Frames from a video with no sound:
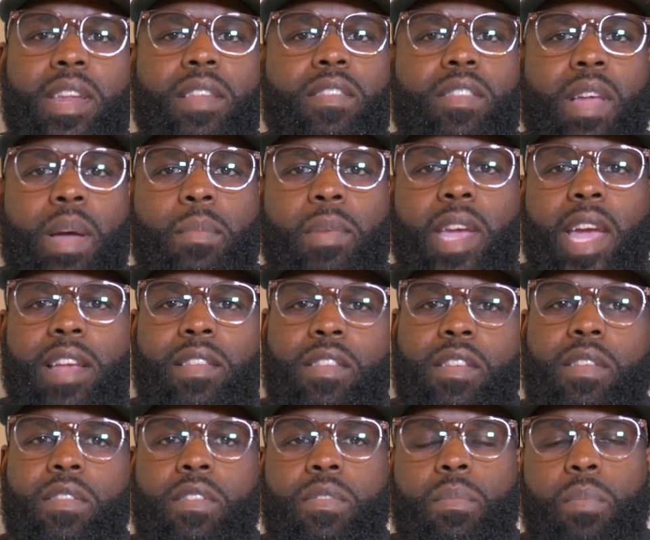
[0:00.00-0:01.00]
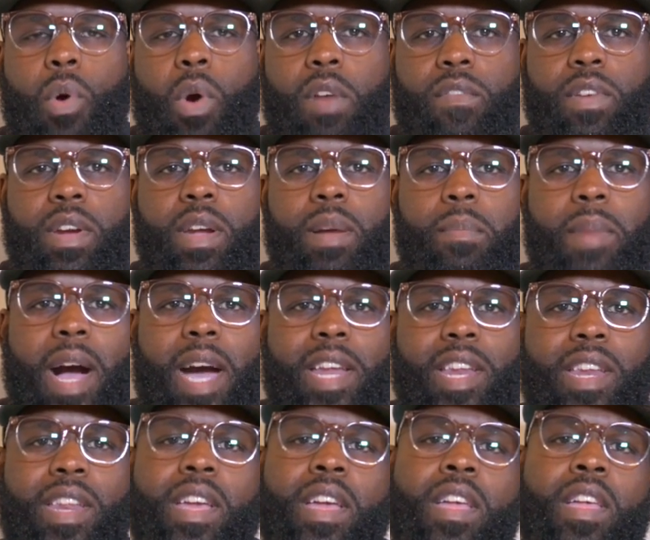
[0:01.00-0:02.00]
In some cases, it's more of a
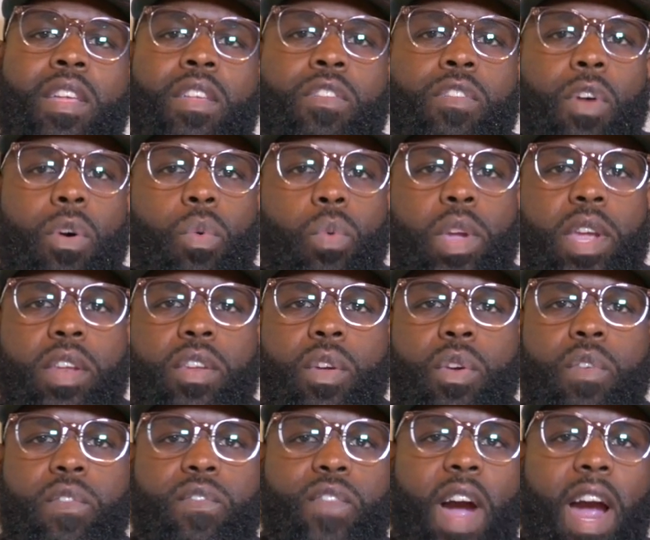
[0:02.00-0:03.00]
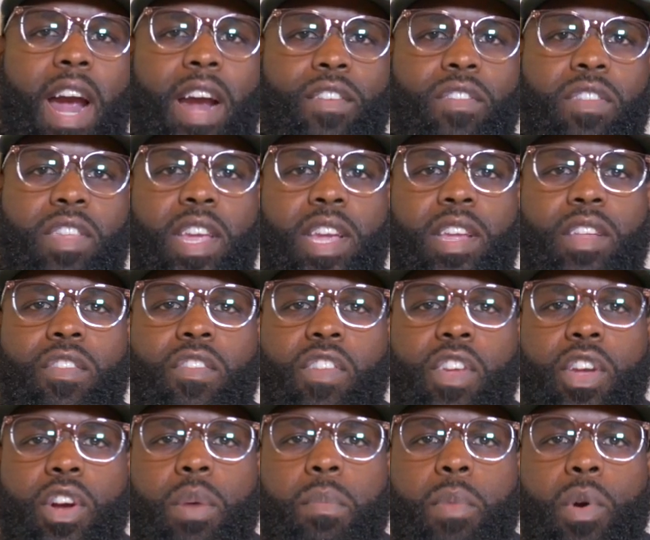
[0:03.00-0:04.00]
commodity. So we do fire, stick, and
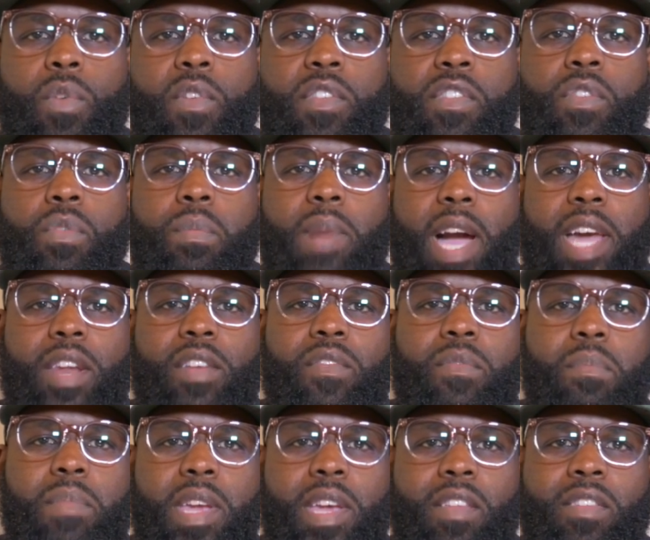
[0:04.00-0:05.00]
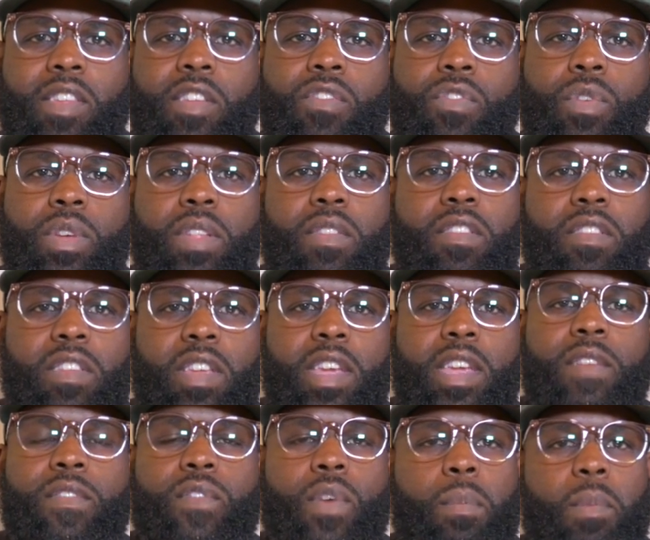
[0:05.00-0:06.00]
chill movies you might have missed that you can
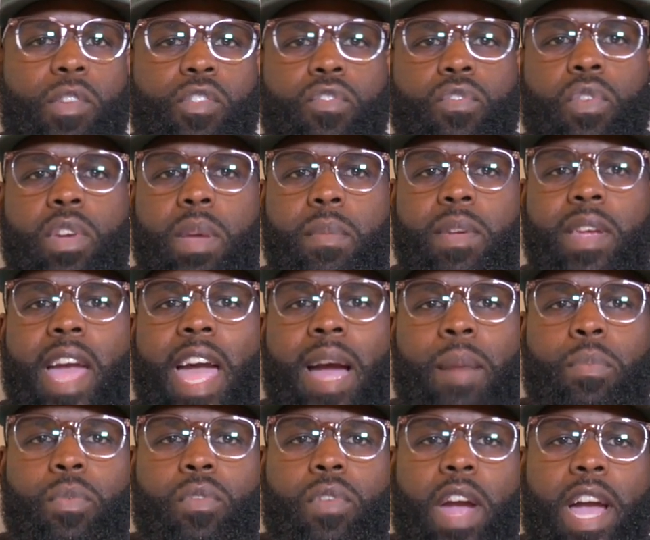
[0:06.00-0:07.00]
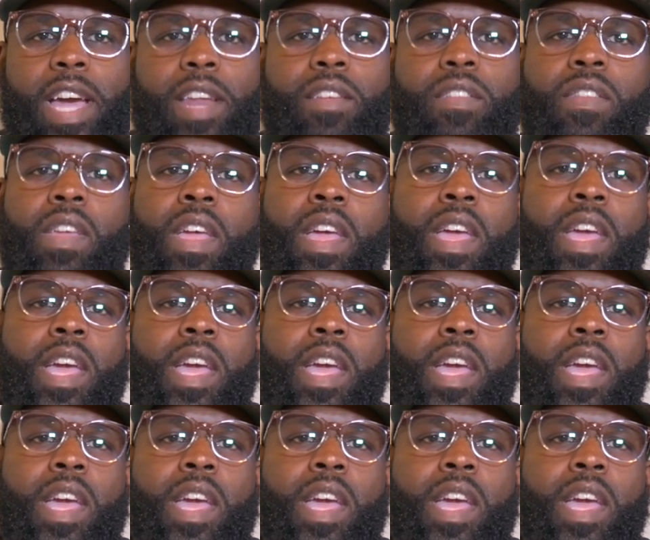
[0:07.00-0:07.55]
see from a streaming apparatus.